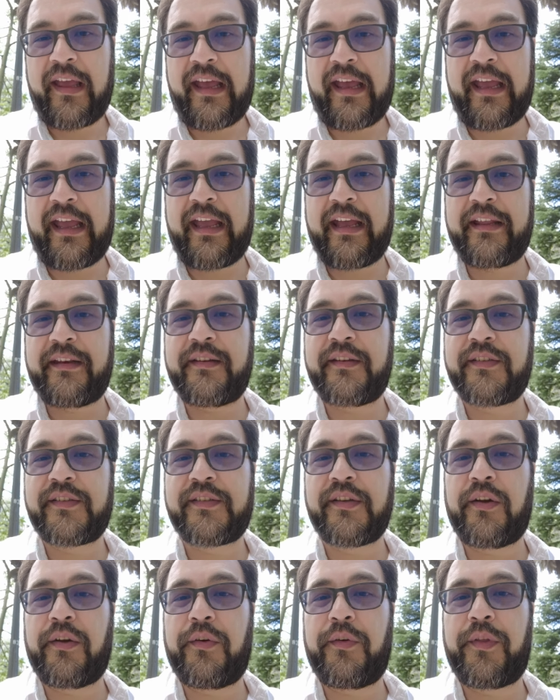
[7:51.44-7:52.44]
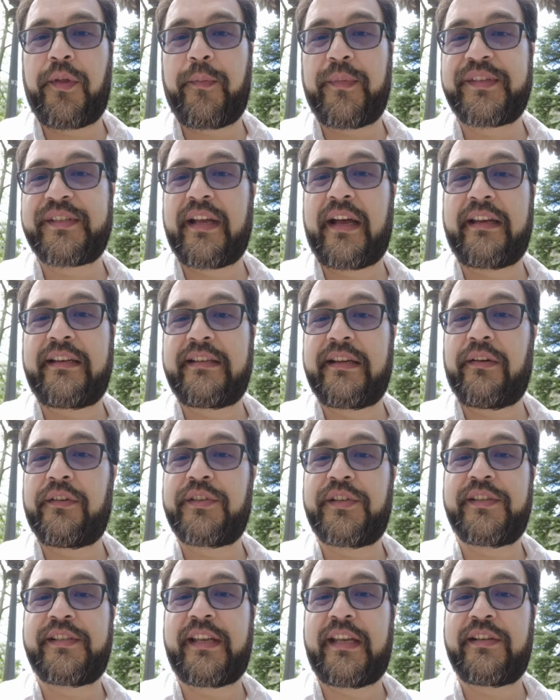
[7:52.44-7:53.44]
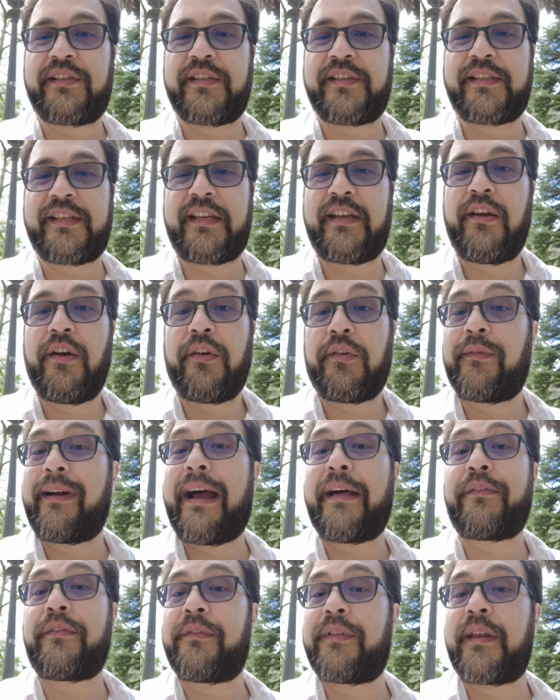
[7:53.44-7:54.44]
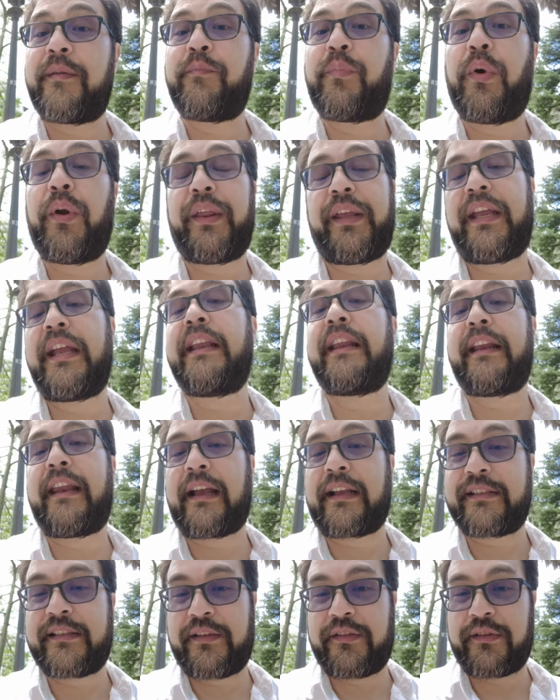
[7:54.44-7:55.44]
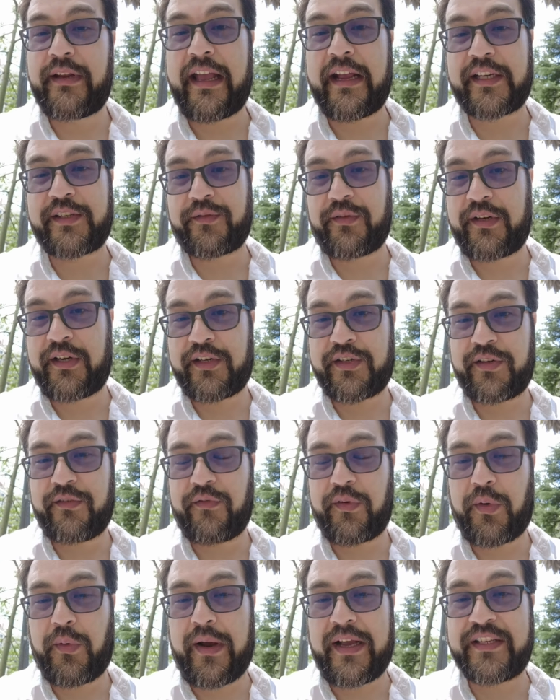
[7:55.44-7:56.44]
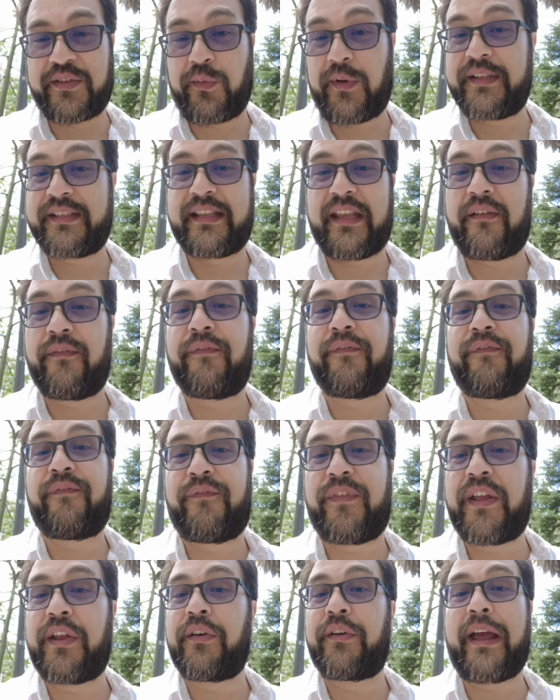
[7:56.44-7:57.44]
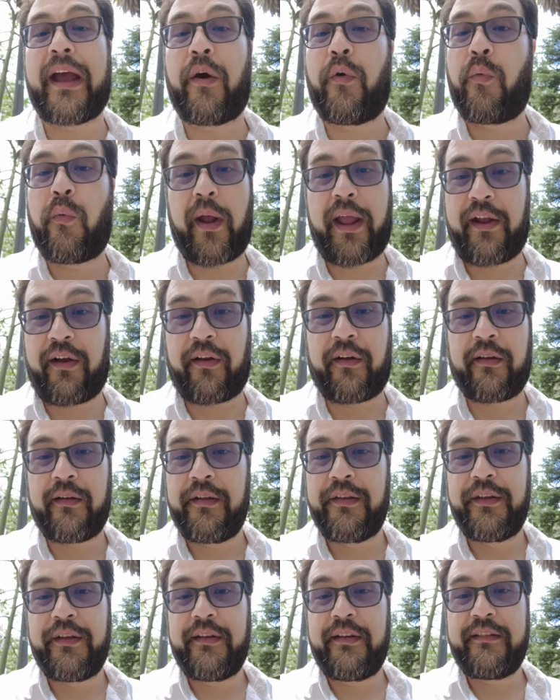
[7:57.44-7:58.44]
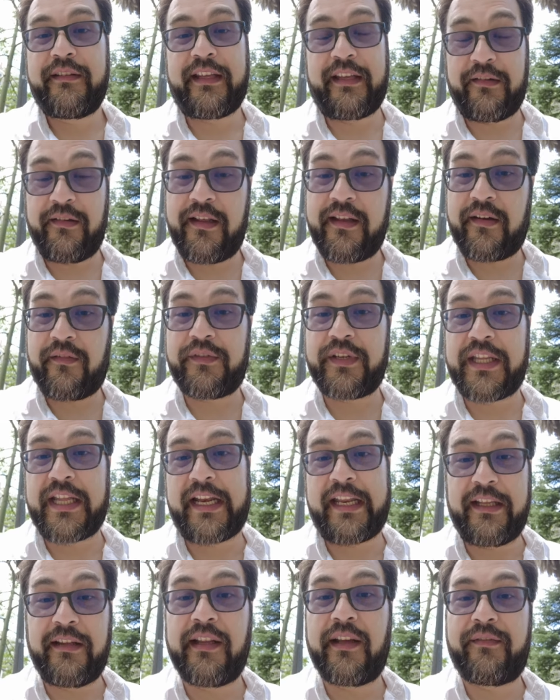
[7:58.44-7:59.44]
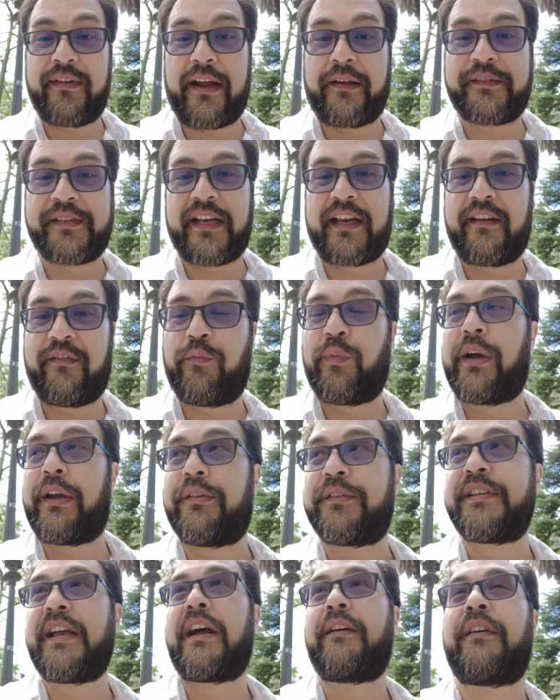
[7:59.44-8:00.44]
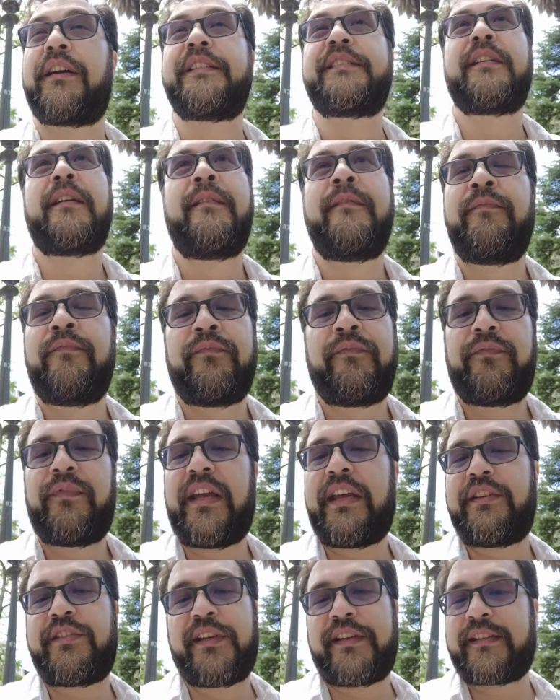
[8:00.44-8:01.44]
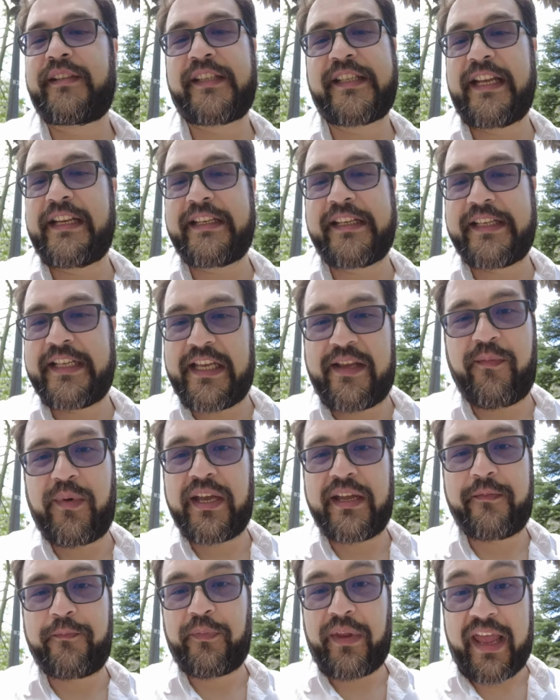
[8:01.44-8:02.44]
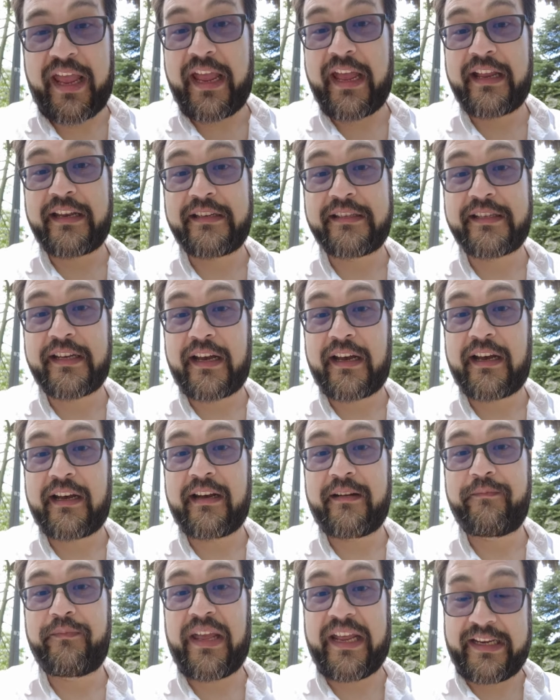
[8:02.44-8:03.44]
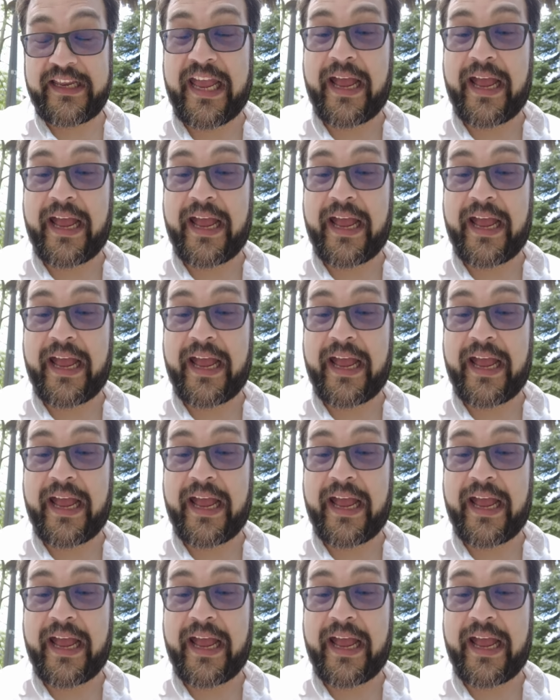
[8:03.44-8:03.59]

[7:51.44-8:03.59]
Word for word: And so the Mossad intelligence agency, rather than putting in an ex extradition request once they figured out where he lived and that he lived outside of Buenos Aires, they just sent a team in and uh, and